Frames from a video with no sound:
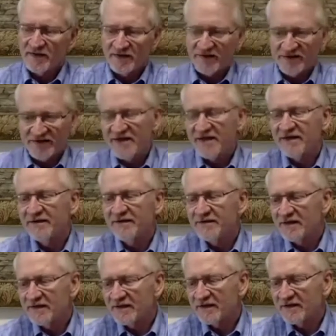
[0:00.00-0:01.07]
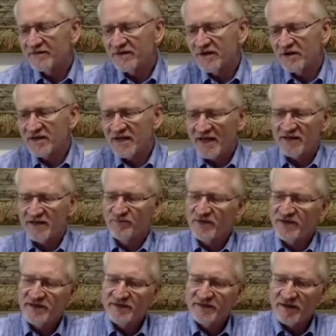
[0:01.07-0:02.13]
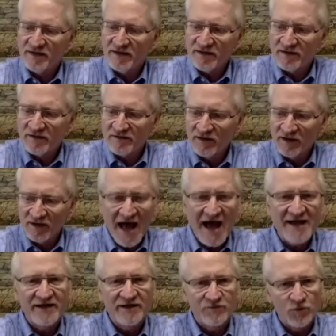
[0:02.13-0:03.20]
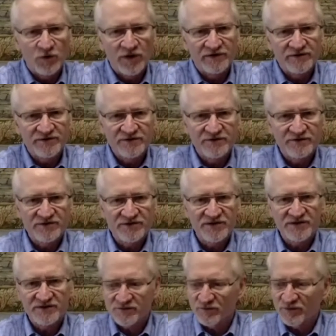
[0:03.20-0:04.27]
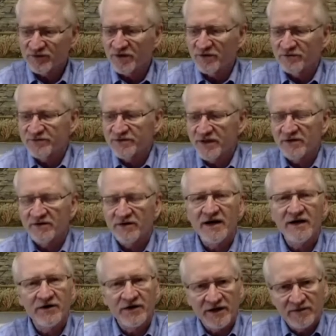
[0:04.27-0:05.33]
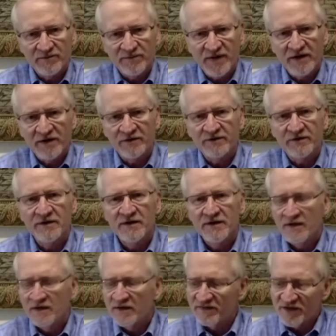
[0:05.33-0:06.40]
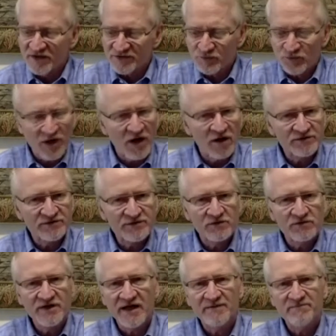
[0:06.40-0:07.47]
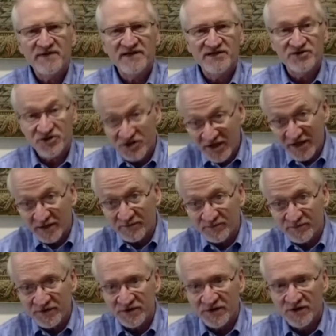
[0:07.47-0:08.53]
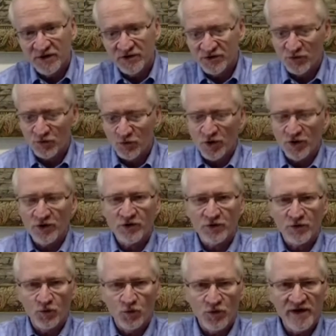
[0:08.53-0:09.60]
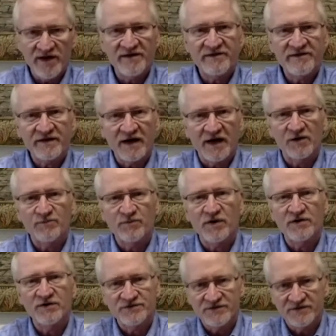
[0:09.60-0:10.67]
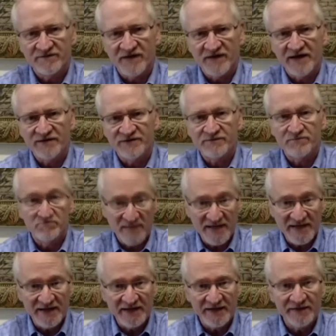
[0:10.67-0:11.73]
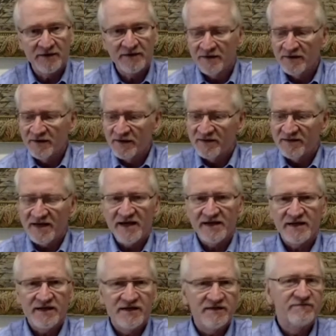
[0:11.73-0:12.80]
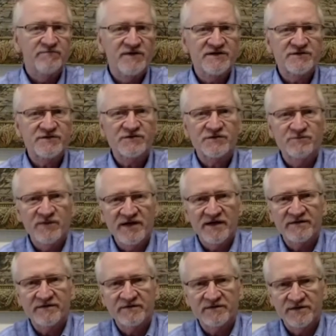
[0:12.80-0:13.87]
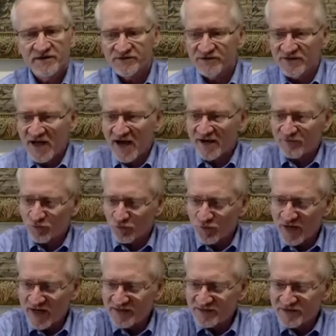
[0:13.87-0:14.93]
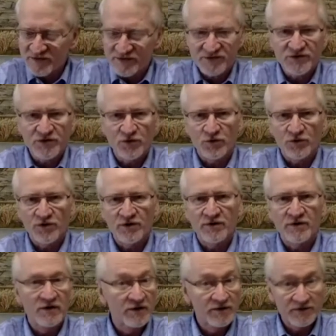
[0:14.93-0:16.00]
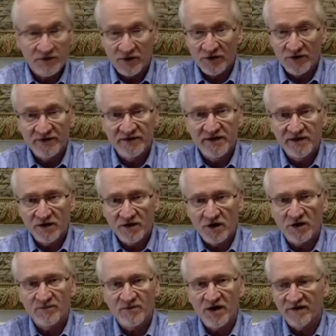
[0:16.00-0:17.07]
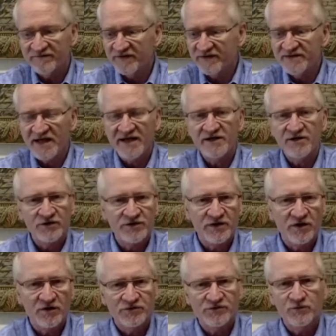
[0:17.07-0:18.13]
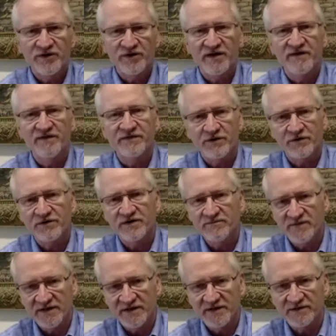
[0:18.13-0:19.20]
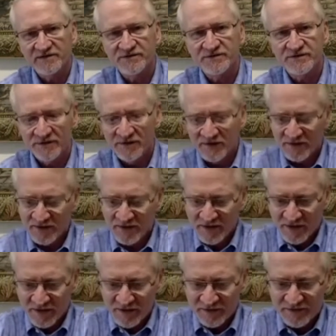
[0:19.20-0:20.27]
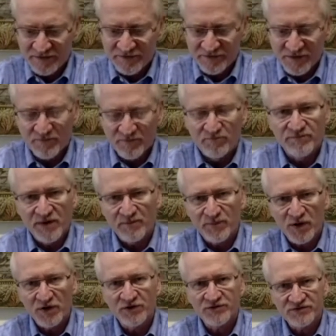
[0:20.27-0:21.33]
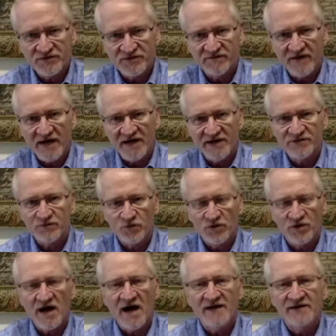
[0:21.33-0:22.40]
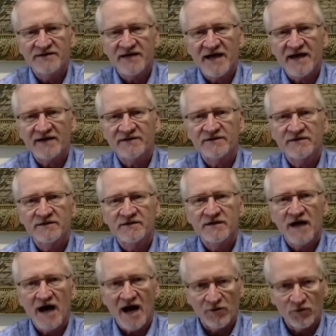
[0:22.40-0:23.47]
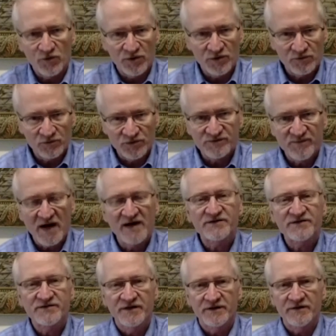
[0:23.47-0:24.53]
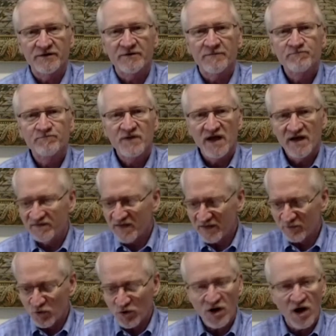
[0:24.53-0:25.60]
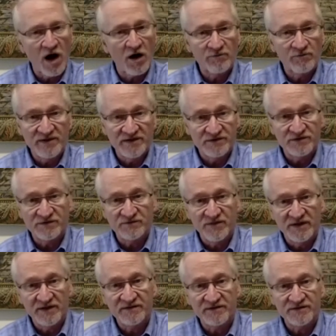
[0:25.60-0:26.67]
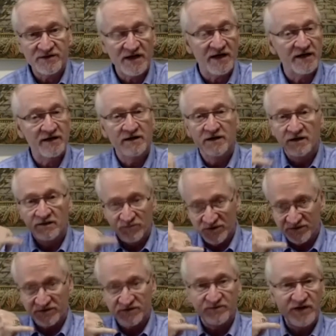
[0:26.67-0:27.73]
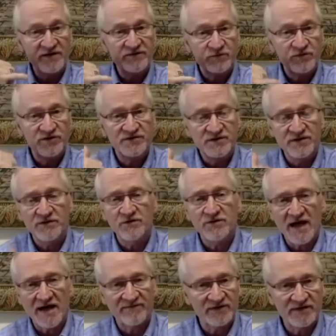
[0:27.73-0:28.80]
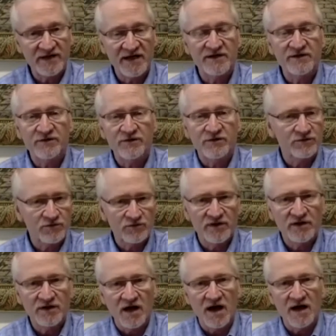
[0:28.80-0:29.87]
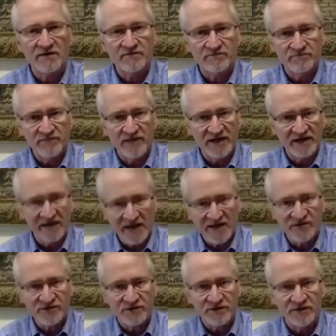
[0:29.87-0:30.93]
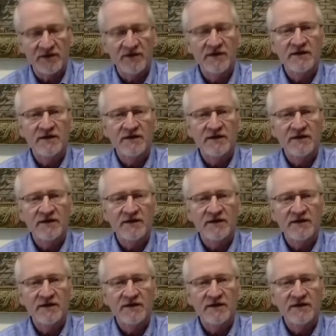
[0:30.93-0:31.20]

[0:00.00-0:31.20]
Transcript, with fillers: again, uh, there can be lighted ones to assist with those that are hearing impaired. This one also can be chipped to work with our PERS device, meaning that if Mrs. Smith does not raise this door, turning the alarm off, and take her dose within 30 minutes, the, the PERS device will contact our response center and they will call Mrs. Smith and say, Mrs. Smith, we see you haven't taken your three o'clock medication.